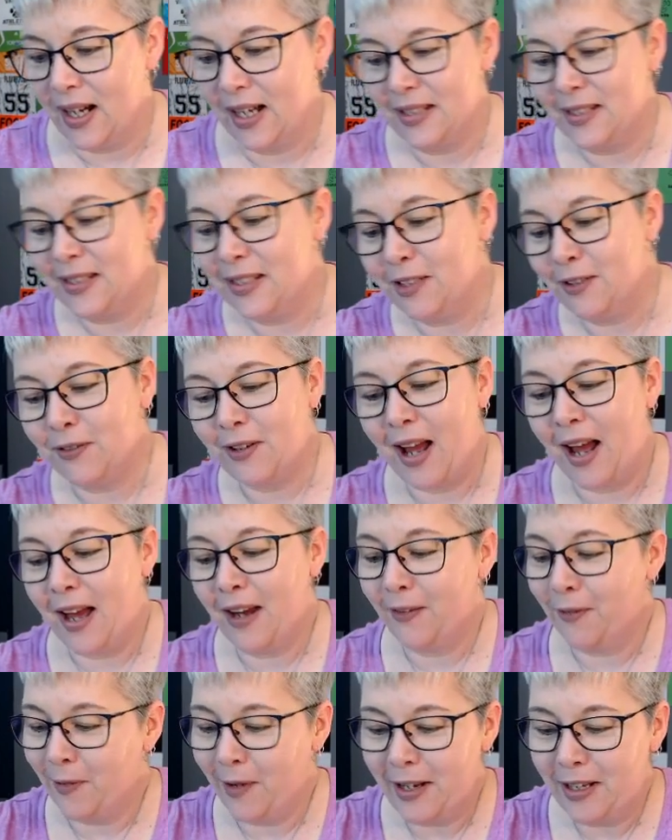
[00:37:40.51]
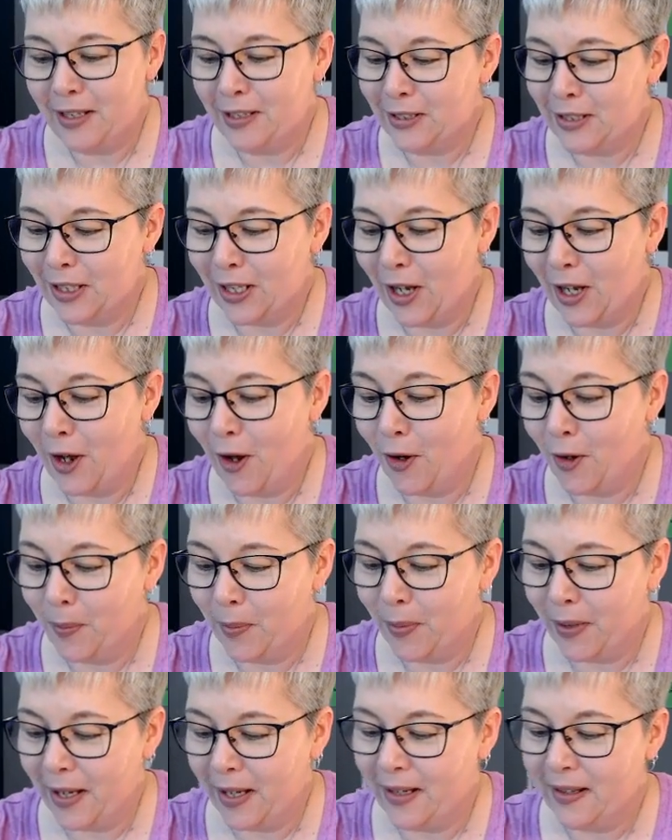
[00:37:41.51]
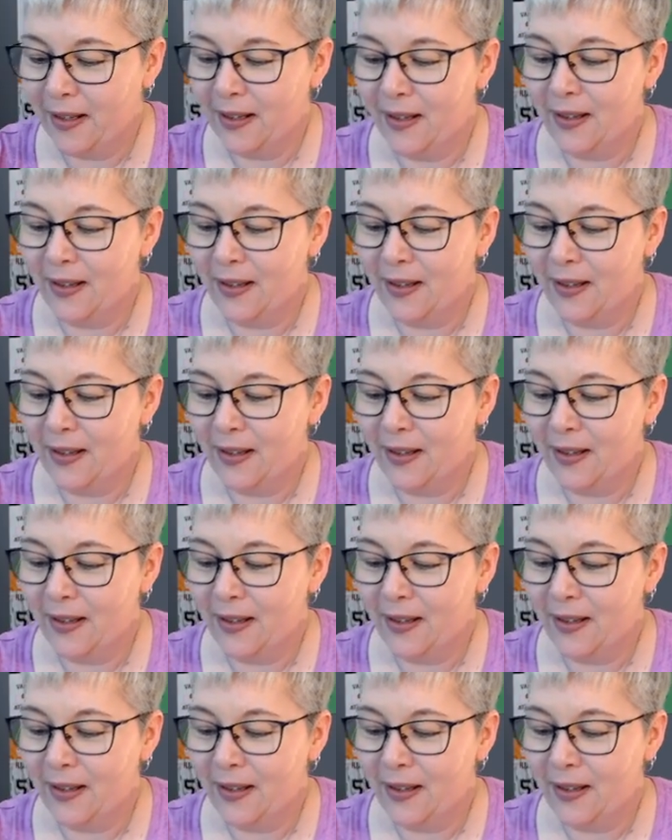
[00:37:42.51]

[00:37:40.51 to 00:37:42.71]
I still got a ways to go, but